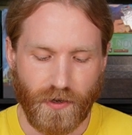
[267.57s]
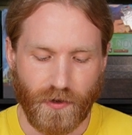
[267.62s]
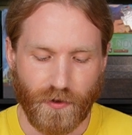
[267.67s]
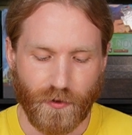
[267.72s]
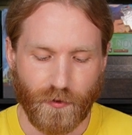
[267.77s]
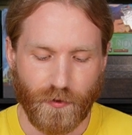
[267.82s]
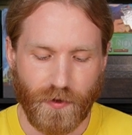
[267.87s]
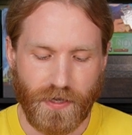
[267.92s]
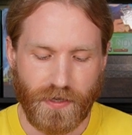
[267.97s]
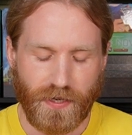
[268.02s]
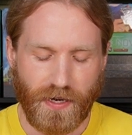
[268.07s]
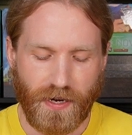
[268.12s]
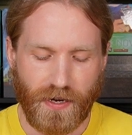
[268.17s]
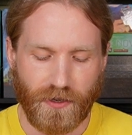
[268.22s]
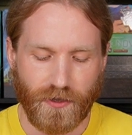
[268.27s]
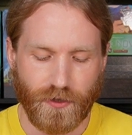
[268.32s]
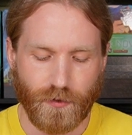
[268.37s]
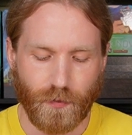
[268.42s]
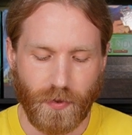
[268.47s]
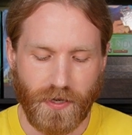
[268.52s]
3
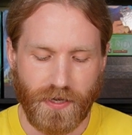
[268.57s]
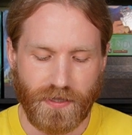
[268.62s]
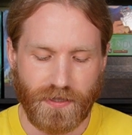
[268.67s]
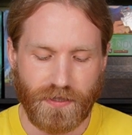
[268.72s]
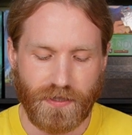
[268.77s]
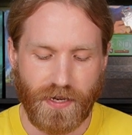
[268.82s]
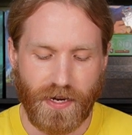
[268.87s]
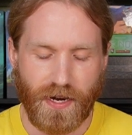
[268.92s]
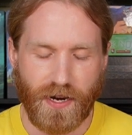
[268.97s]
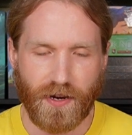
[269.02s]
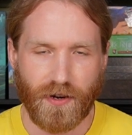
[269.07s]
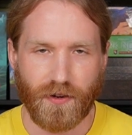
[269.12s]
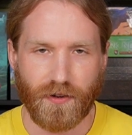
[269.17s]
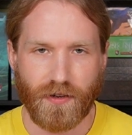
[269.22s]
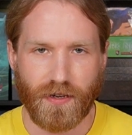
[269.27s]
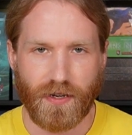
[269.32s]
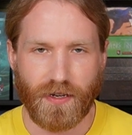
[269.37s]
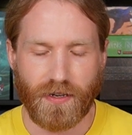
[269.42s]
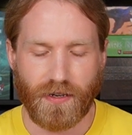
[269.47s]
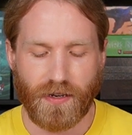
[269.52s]
tiles placed down
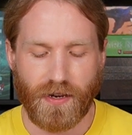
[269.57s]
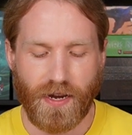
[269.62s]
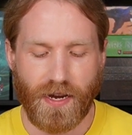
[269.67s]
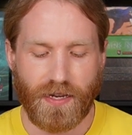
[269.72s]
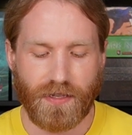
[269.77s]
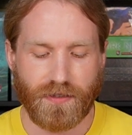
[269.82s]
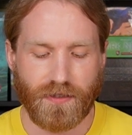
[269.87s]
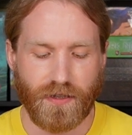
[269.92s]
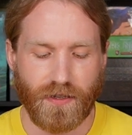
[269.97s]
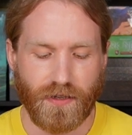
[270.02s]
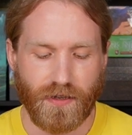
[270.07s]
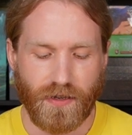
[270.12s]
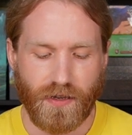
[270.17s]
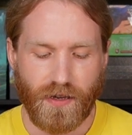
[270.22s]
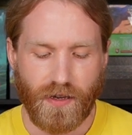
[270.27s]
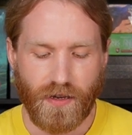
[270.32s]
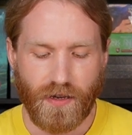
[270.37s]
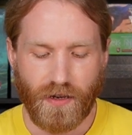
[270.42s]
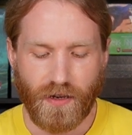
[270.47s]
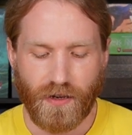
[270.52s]
and it has
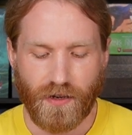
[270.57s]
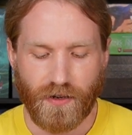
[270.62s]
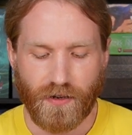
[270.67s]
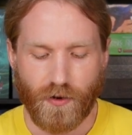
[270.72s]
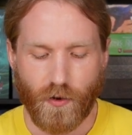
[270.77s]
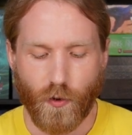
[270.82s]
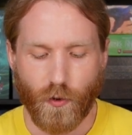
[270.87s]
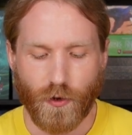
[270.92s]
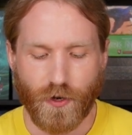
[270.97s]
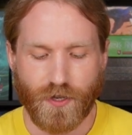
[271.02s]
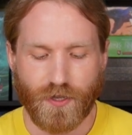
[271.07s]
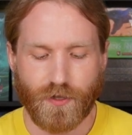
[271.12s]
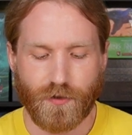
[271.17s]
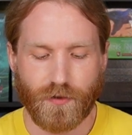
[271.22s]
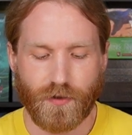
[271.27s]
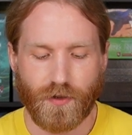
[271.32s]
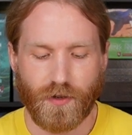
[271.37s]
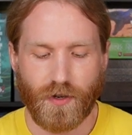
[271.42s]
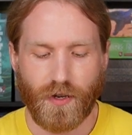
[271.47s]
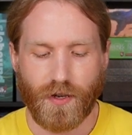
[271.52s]
an
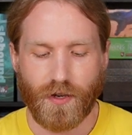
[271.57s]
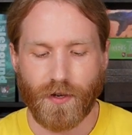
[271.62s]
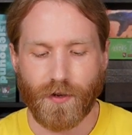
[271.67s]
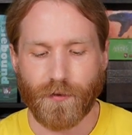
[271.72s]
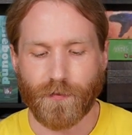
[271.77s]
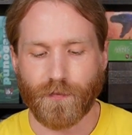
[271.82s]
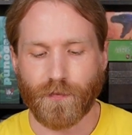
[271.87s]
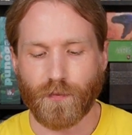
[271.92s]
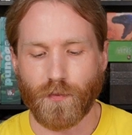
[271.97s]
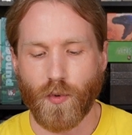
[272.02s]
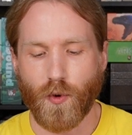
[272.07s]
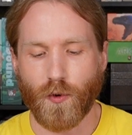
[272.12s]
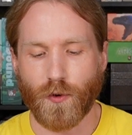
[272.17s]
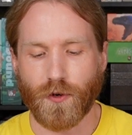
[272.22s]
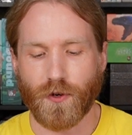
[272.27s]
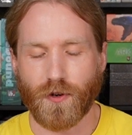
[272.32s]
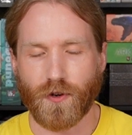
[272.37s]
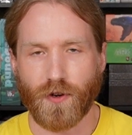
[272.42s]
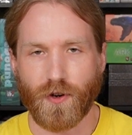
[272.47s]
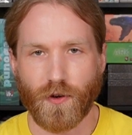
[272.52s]
orange
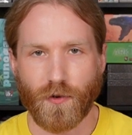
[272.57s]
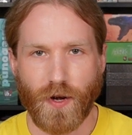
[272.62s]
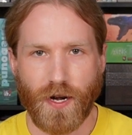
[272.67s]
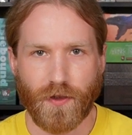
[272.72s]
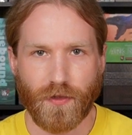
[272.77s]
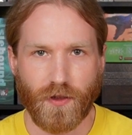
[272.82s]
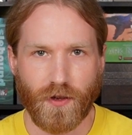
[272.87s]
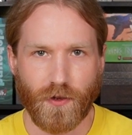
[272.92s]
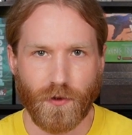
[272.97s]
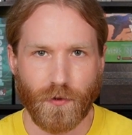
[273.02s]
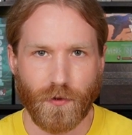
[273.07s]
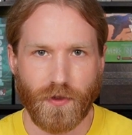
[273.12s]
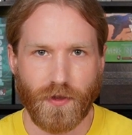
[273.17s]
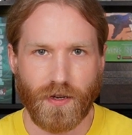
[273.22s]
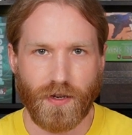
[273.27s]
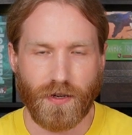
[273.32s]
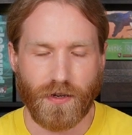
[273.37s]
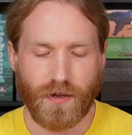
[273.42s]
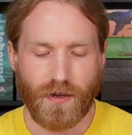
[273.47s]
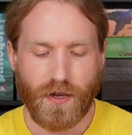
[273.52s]
border around the whole
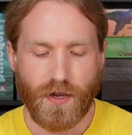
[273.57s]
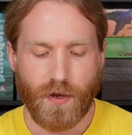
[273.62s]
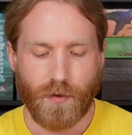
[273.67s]
thing.